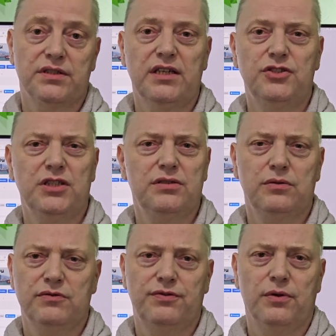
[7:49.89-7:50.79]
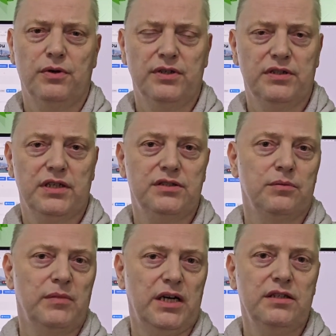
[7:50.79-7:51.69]
They just don't flaunt it as
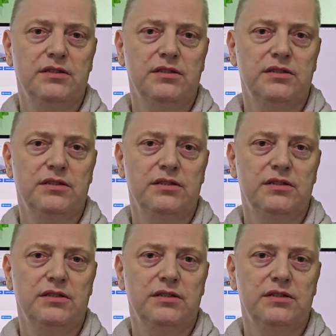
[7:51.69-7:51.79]
you might